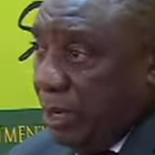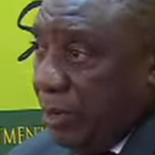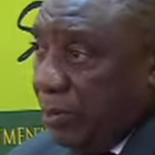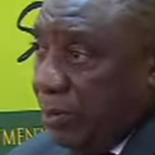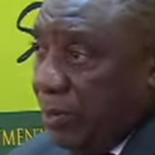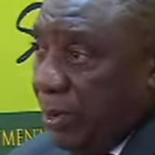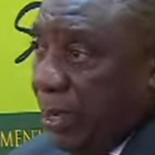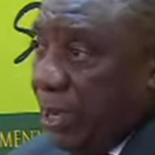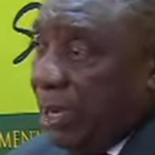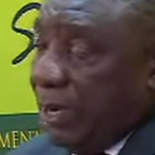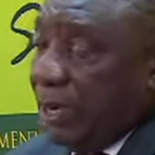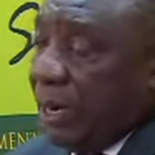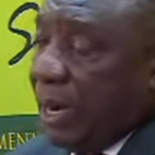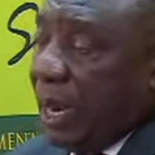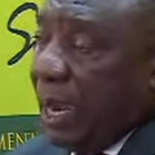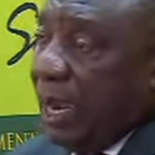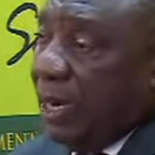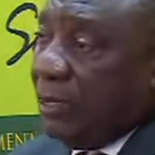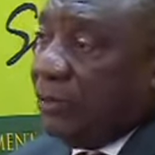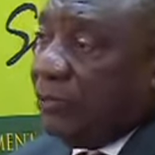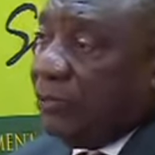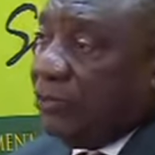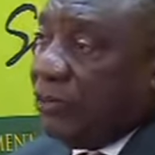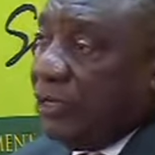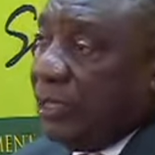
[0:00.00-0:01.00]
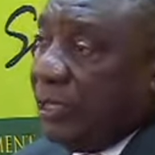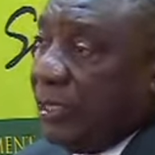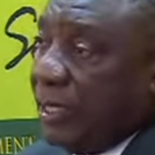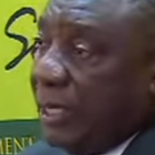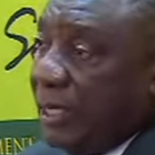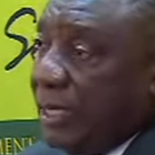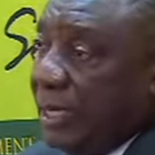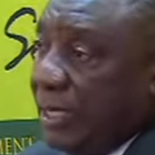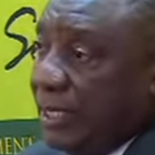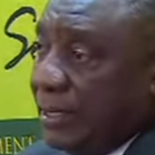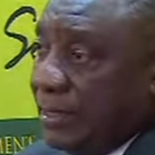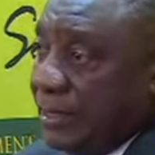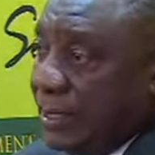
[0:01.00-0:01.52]
We are a country
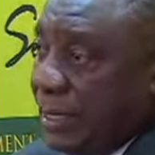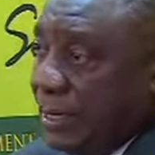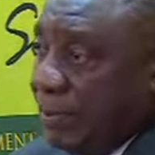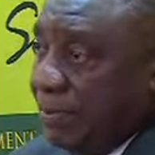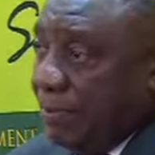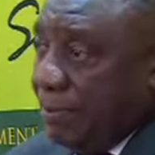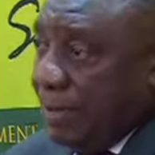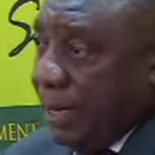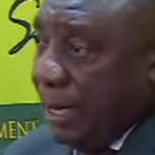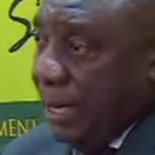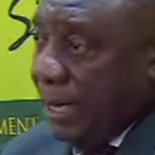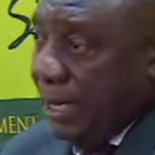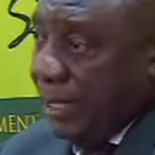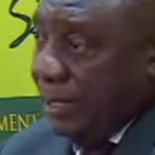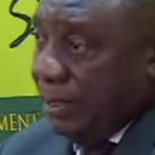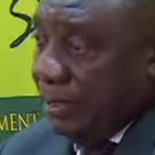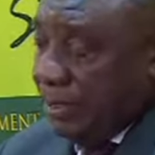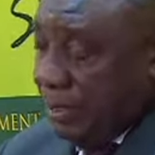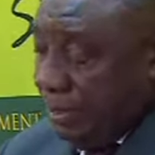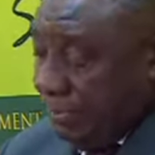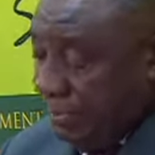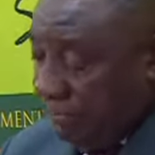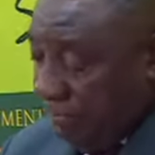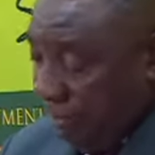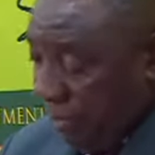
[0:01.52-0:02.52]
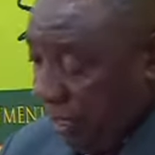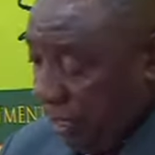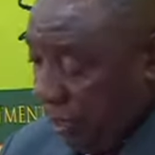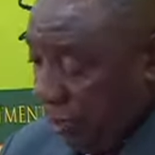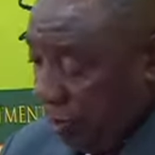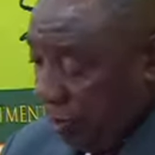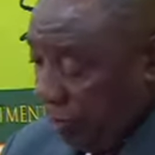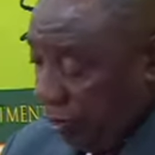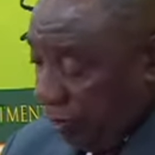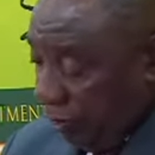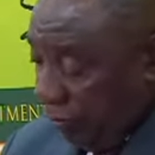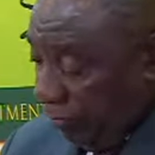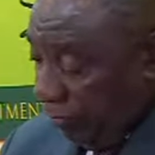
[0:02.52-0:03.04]
that has embraced the
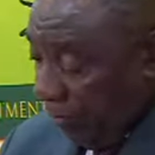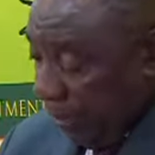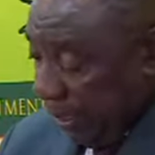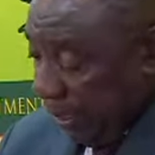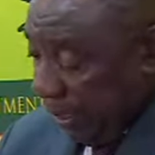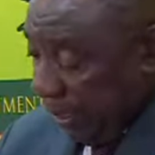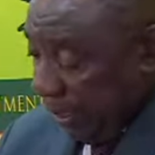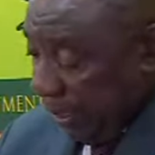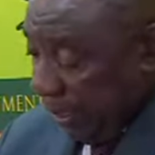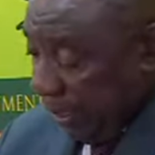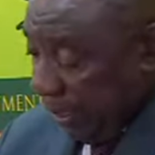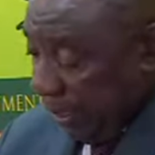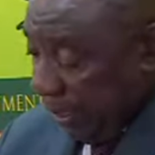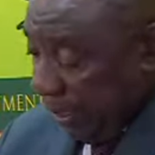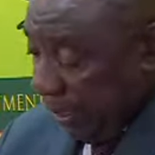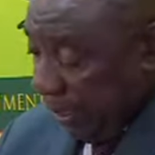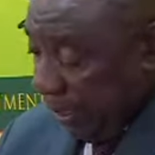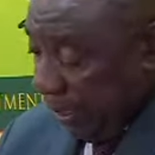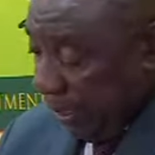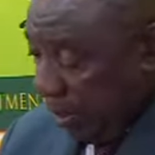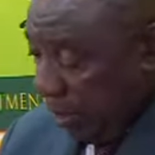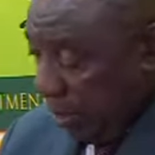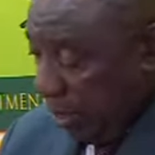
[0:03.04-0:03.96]
values of Madiba.